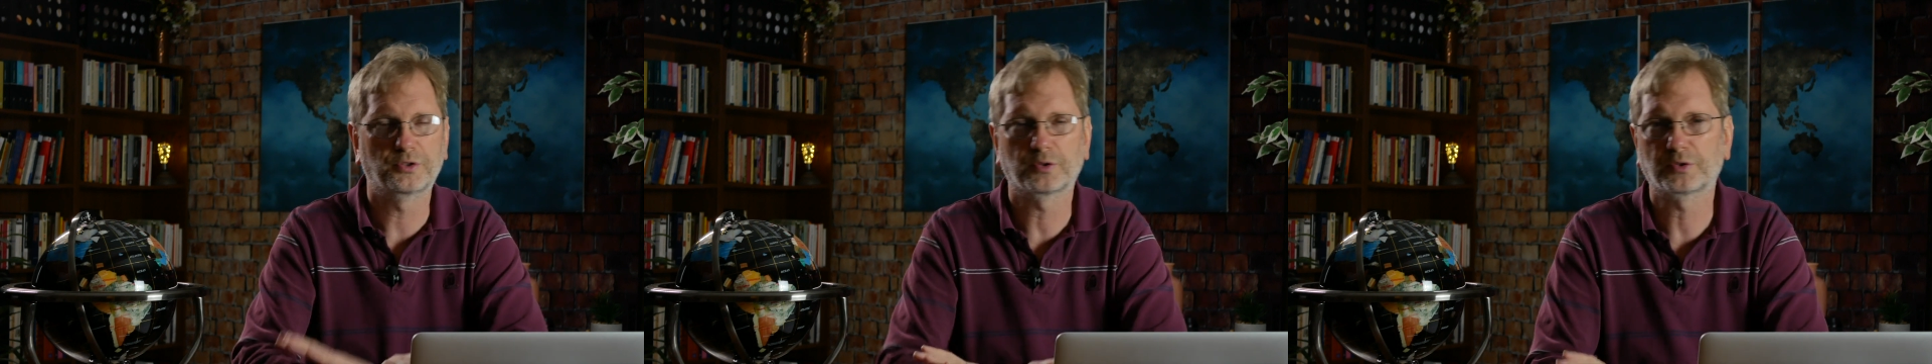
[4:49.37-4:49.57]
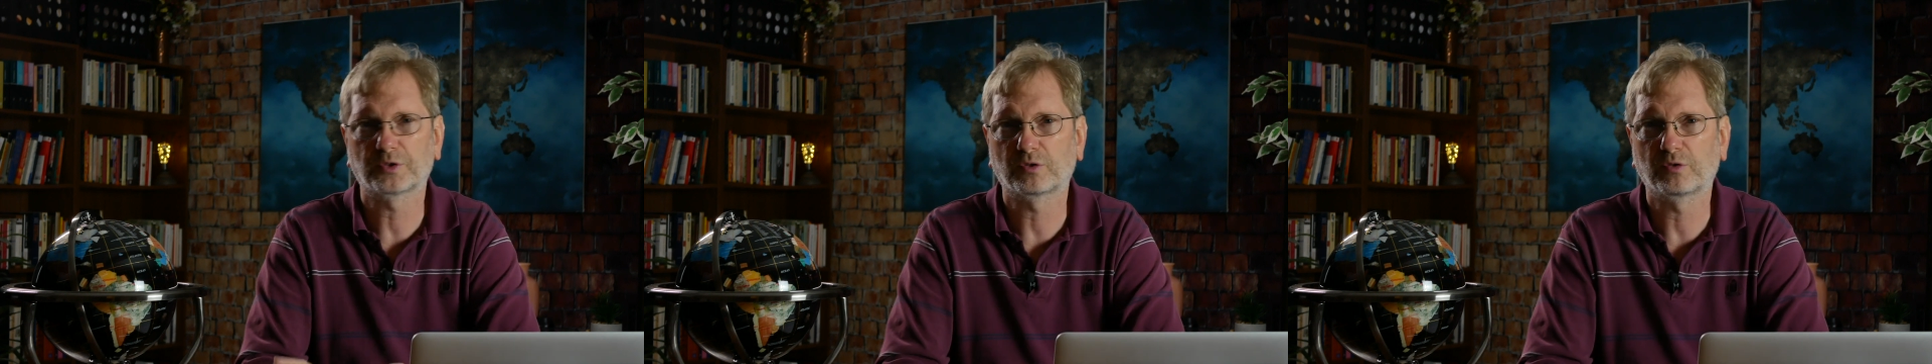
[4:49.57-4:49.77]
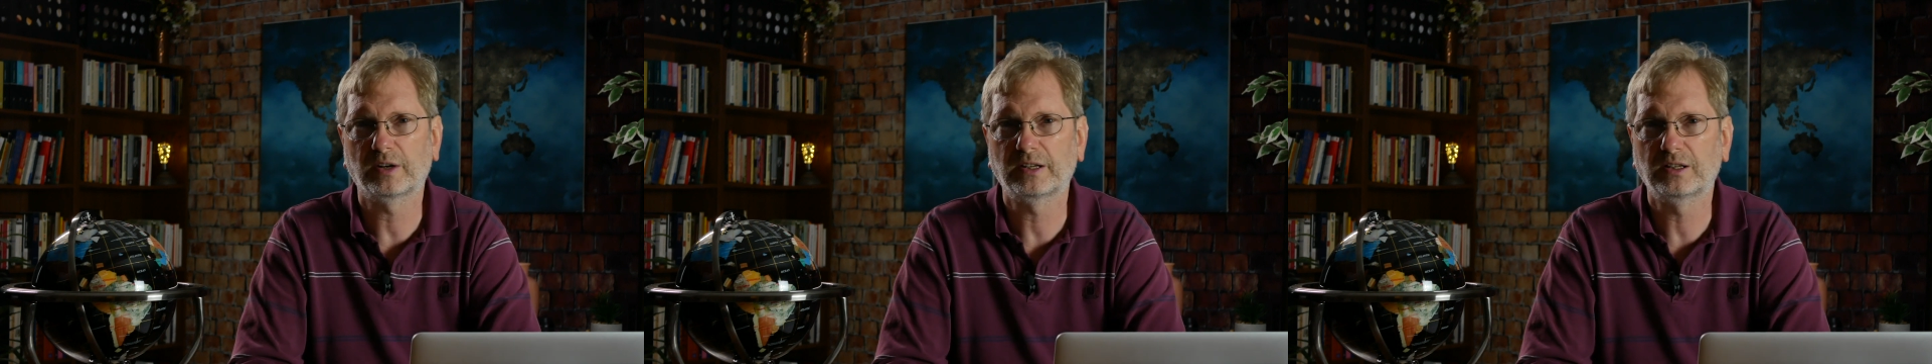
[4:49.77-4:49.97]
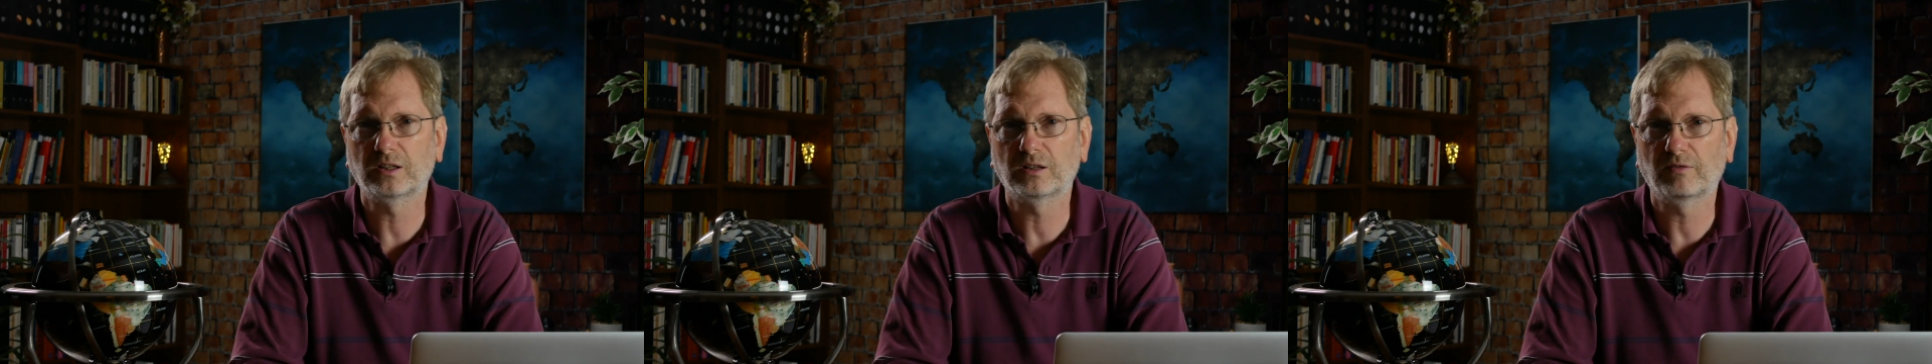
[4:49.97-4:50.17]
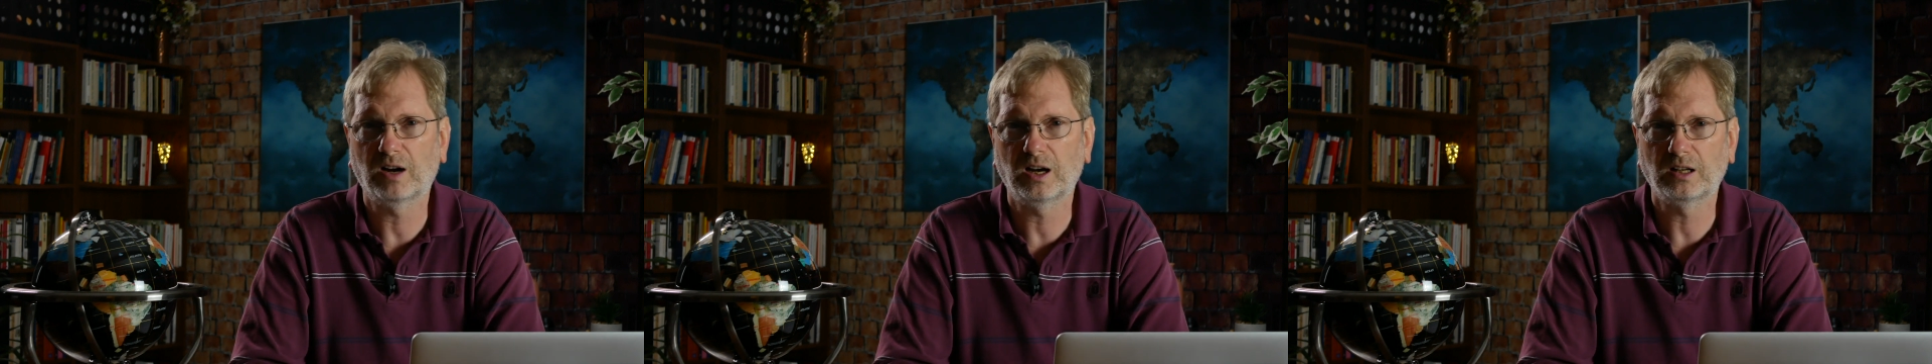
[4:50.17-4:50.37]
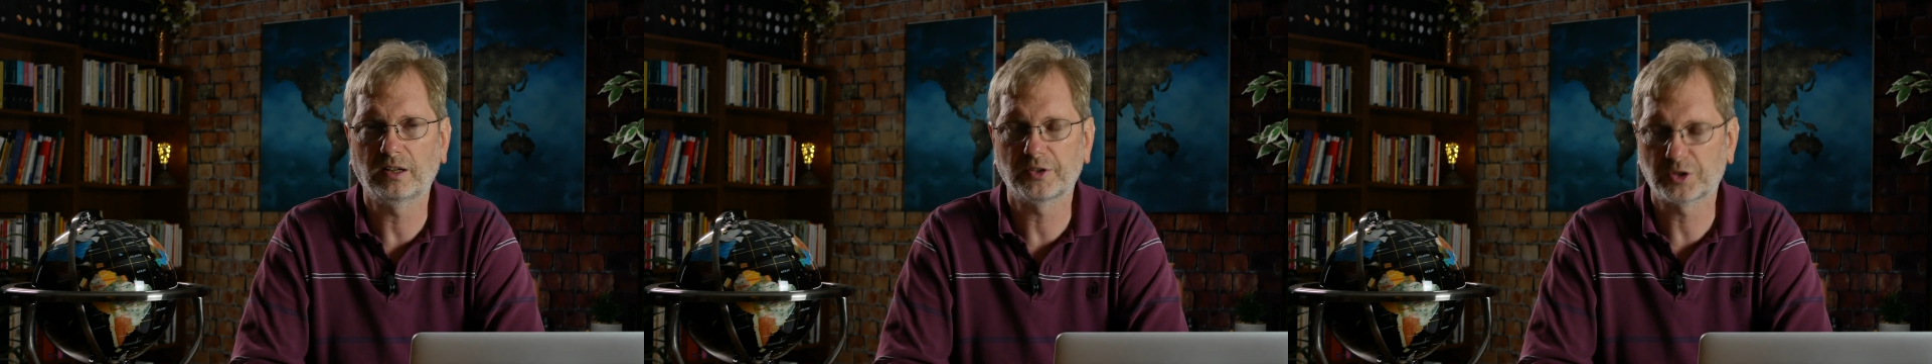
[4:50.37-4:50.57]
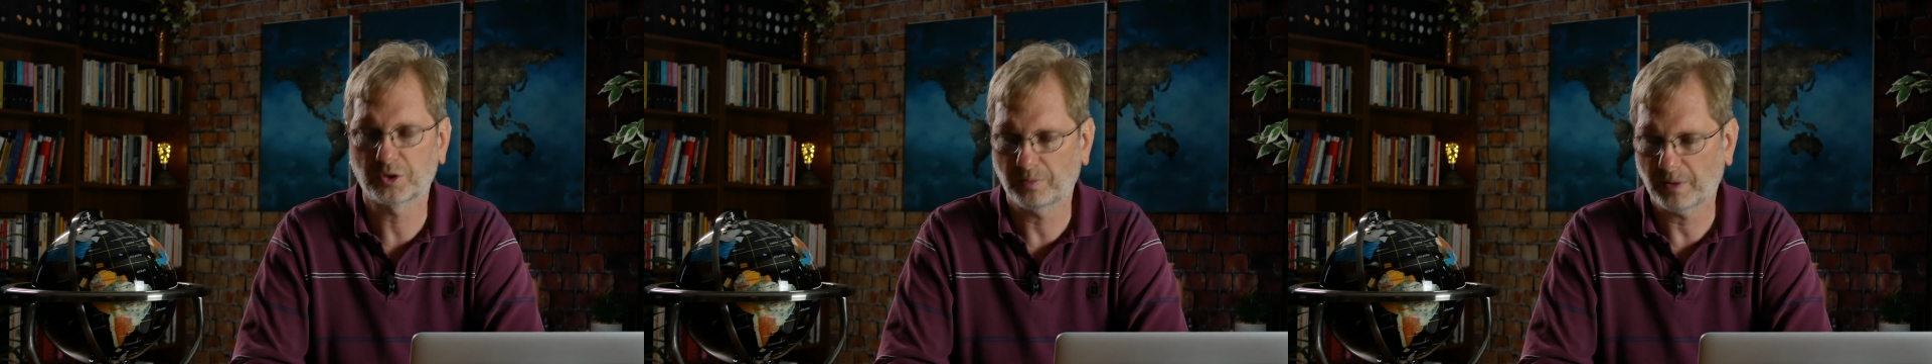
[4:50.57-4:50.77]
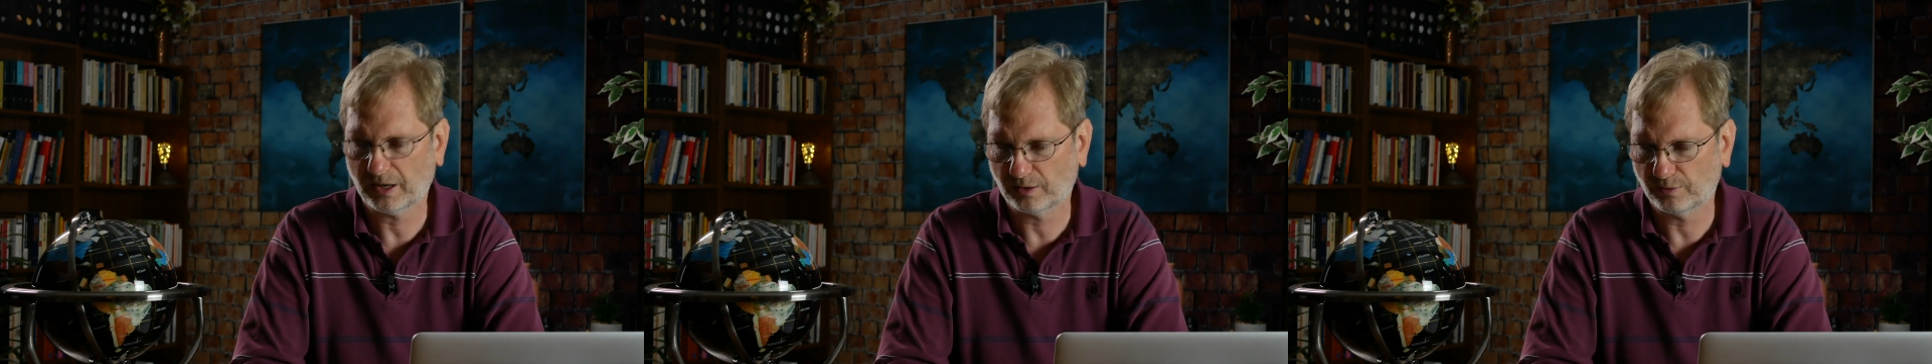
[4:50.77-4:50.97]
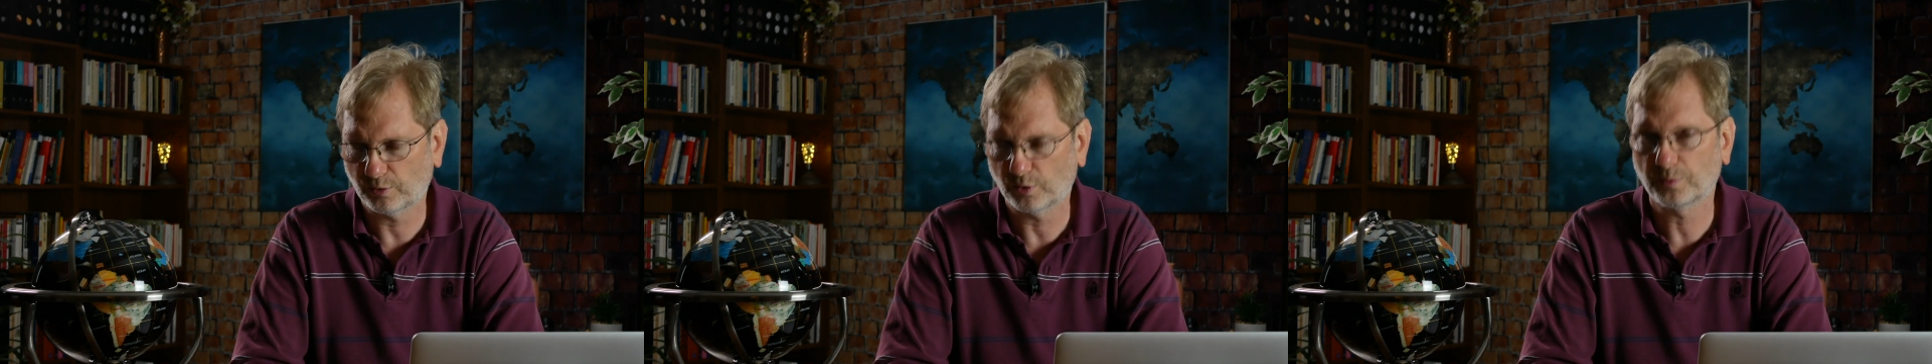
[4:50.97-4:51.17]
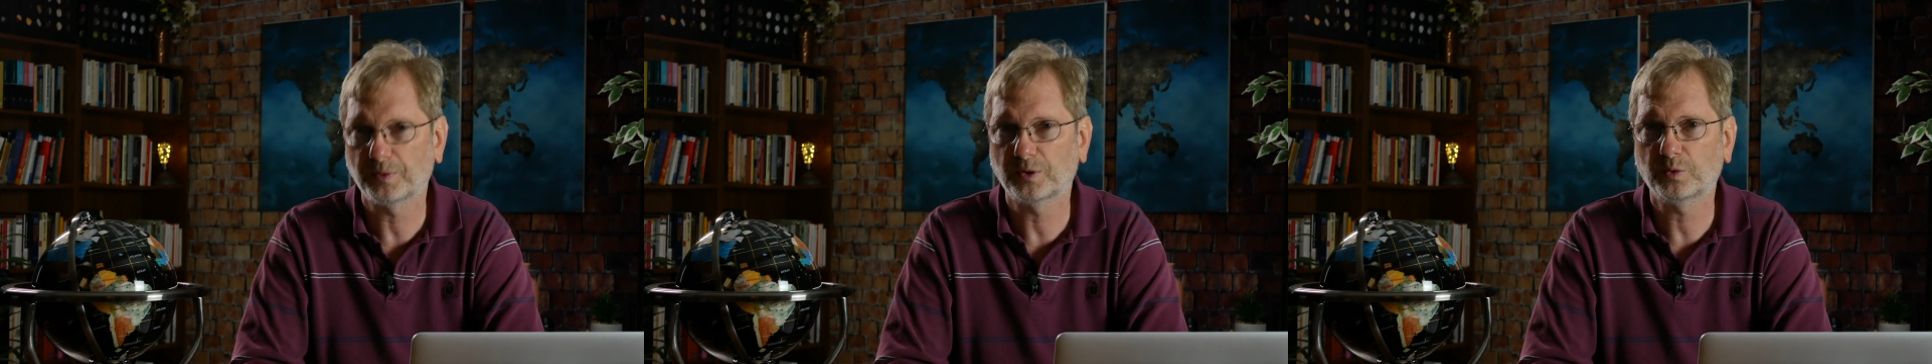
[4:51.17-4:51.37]
there was a great deal of violence back and
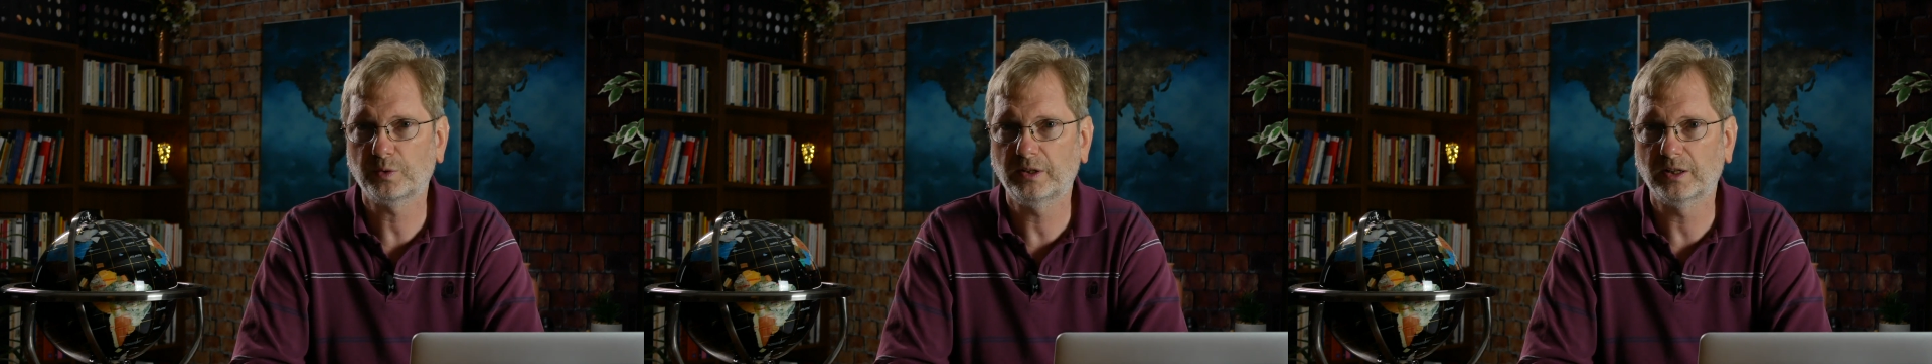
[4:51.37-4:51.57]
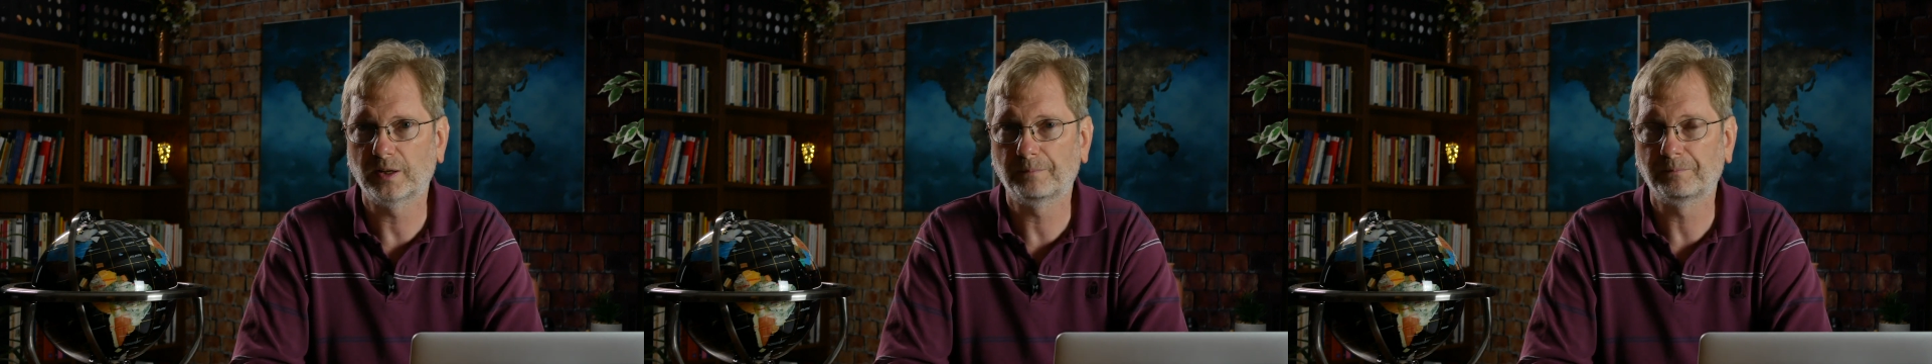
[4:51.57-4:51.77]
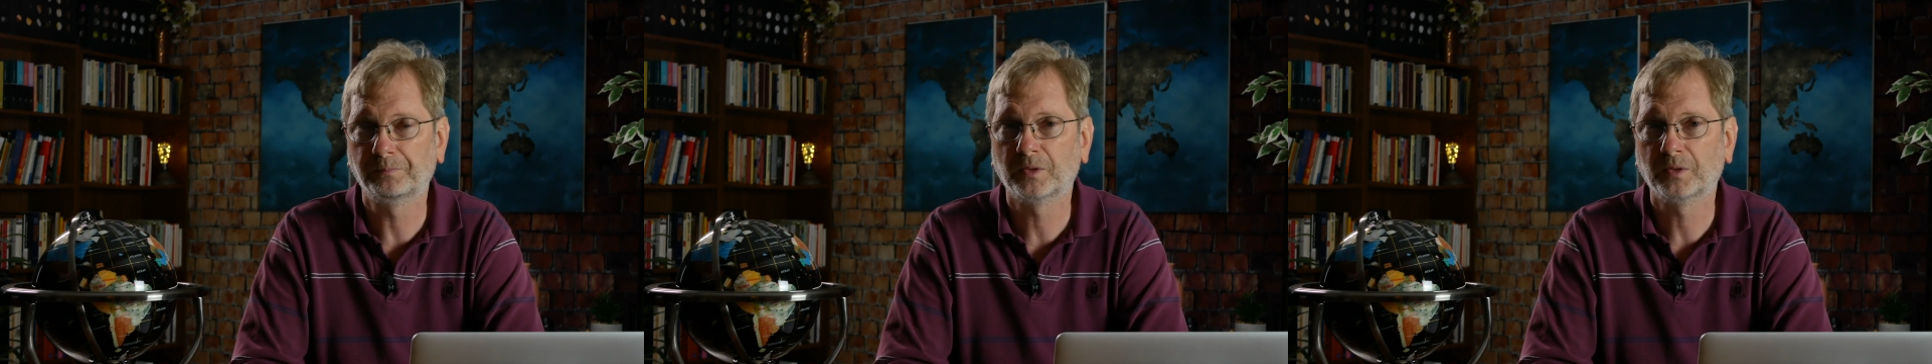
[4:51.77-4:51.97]
forth between them.